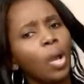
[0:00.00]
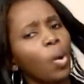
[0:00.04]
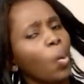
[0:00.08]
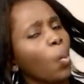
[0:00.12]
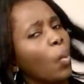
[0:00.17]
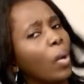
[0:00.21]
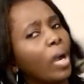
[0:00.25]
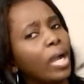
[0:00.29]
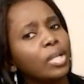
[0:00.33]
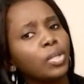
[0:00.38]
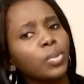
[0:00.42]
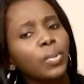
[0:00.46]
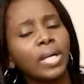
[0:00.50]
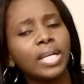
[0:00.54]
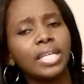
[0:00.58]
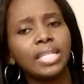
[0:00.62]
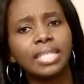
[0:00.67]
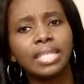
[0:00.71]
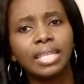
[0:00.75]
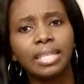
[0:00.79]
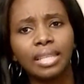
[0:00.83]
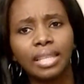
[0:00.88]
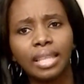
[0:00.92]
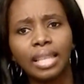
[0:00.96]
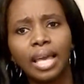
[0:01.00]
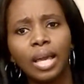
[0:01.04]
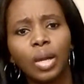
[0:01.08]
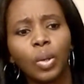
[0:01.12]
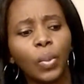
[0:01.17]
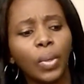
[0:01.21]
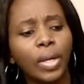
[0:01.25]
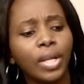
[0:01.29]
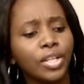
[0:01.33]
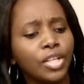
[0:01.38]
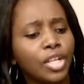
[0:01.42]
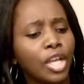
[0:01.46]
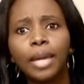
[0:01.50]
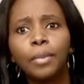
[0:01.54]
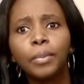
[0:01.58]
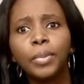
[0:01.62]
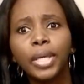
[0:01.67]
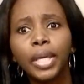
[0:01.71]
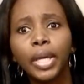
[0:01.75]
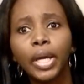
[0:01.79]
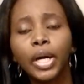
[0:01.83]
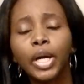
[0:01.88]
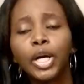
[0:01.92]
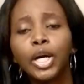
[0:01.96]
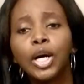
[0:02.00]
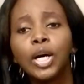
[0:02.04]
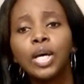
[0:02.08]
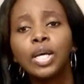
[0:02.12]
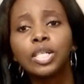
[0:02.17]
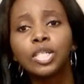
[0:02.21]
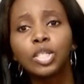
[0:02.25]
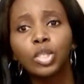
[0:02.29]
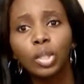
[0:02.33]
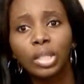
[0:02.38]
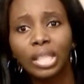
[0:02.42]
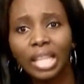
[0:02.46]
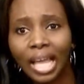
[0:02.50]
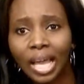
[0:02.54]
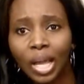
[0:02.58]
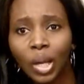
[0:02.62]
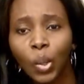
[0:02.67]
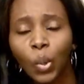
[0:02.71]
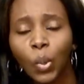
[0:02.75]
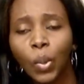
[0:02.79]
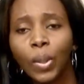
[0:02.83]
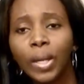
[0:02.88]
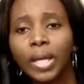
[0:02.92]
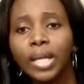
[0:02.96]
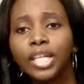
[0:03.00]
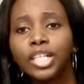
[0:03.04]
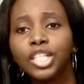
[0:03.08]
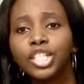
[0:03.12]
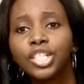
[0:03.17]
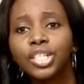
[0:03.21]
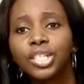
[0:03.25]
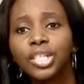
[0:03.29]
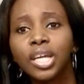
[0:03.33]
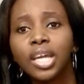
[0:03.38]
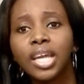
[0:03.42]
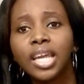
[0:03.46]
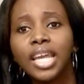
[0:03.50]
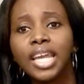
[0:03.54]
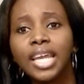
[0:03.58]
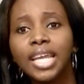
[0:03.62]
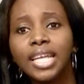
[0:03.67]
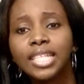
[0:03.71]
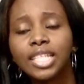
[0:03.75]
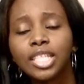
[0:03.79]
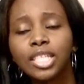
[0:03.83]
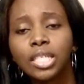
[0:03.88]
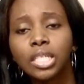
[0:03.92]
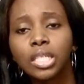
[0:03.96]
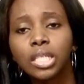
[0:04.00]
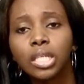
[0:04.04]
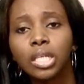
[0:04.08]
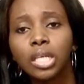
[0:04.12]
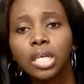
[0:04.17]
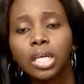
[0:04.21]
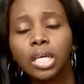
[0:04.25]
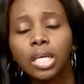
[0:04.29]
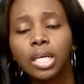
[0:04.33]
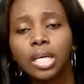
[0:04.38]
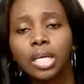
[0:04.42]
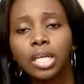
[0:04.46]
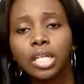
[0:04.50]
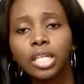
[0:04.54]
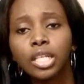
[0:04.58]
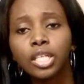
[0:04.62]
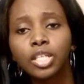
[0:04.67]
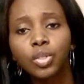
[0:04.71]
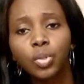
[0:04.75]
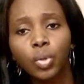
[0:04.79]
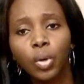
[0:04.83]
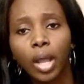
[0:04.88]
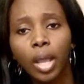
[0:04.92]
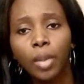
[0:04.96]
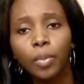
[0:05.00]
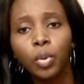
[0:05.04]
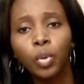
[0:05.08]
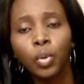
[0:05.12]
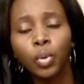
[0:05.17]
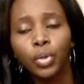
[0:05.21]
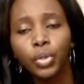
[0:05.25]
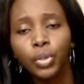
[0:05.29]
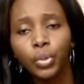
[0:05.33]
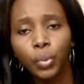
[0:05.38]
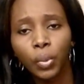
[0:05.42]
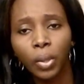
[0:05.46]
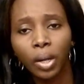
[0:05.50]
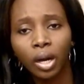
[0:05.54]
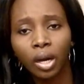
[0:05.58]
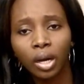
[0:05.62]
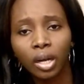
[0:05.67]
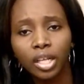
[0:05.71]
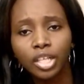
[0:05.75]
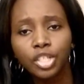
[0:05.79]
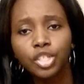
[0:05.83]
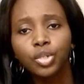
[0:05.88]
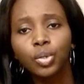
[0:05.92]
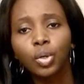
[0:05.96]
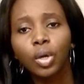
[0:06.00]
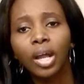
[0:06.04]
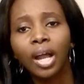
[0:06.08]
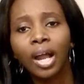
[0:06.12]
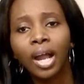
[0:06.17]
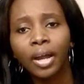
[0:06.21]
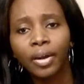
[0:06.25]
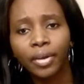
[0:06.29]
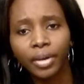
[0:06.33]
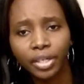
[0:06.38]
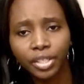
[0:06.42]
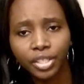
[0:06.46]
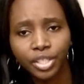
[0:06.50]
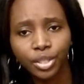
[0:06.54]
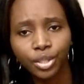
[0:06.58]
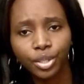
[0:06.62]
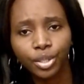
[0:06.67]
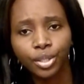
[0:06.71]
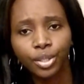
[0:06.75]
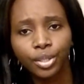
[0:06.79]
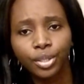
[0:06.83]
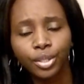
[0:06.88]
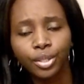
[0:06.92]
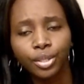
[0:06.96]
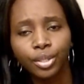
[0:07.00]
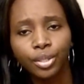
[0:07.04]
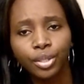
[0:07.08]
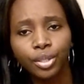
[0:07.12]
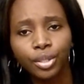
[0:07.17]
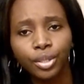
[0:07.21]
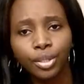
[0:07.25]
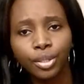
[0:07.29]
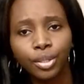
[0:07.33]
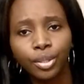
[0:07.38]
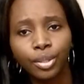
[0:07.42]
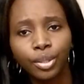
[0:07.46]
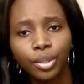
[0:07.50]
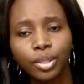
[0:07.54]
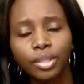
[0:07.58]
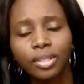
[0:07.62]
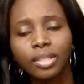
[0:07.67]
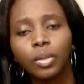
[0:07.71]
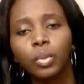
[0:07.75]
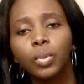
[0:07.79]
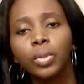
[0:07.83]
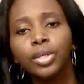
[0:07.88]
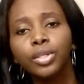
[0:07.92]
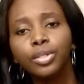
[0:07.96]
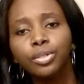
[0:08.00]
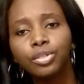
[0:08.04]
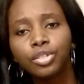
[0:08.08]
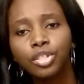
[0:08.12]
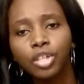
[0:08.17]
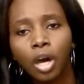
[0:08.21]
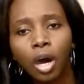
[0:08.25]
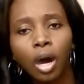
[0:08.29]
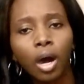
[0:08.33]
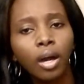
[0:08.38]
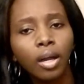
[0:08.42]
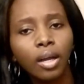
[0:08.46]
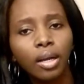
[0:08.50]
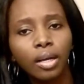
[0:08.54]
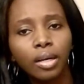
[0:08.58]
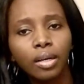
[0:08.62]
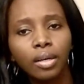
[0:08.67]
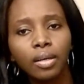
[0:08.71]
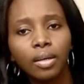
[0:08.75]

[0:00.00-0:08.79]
Why do I say the language? Because your language, it's describe who you are. It's your character. The way you talk,